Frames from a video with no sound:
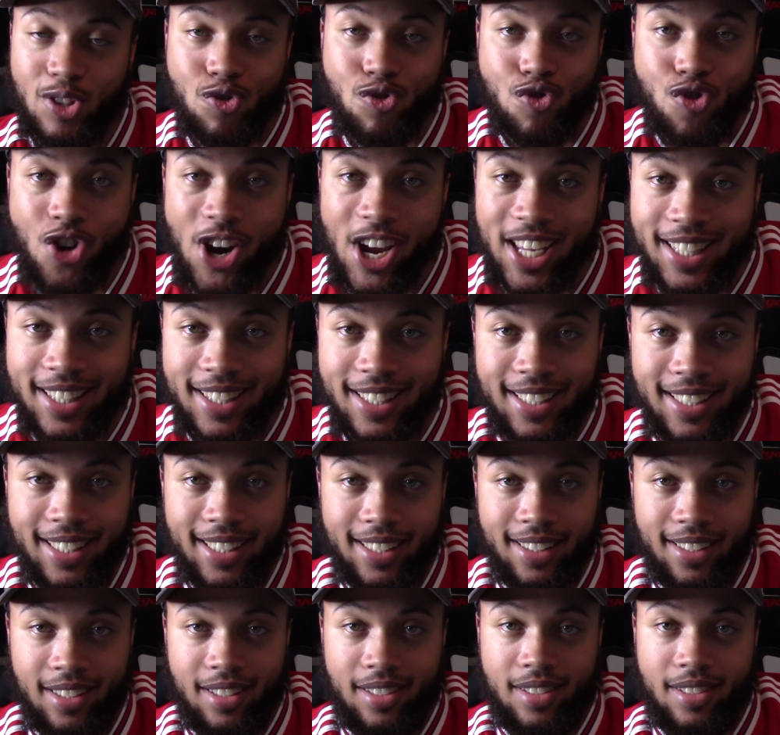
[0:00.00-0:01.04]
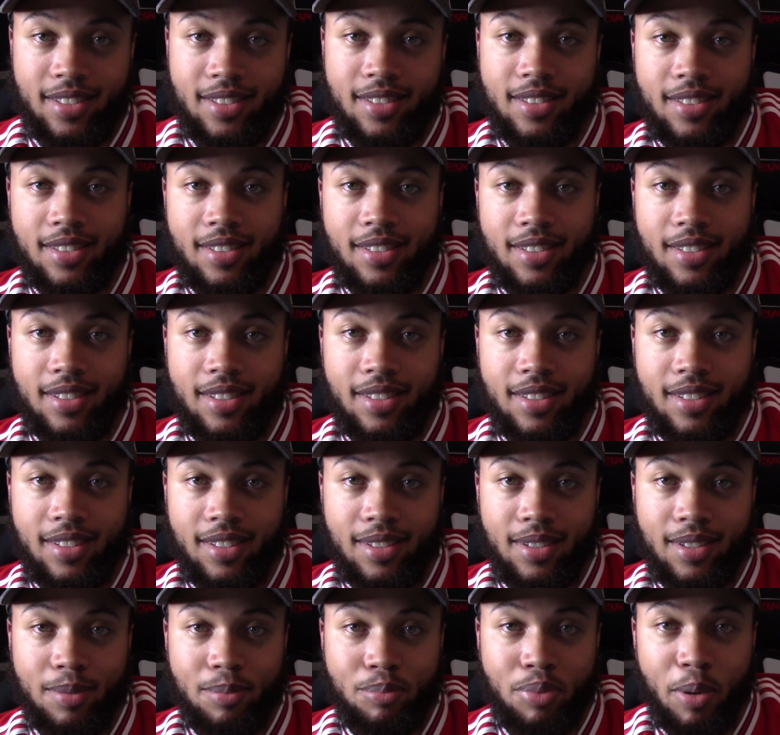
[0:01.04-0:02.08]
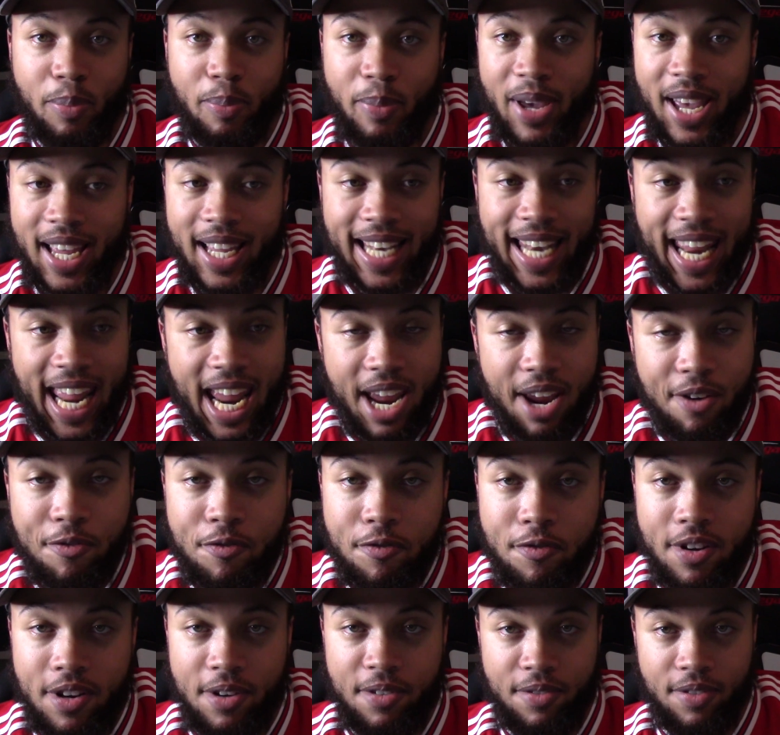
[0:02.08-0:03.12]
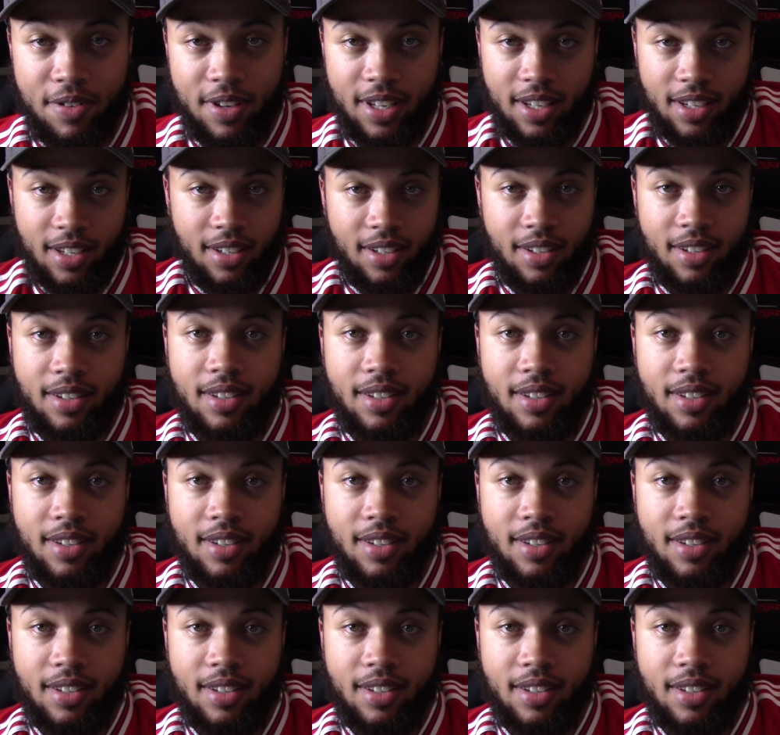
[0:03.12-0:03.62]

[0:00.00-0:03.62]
ready. Prepared everything.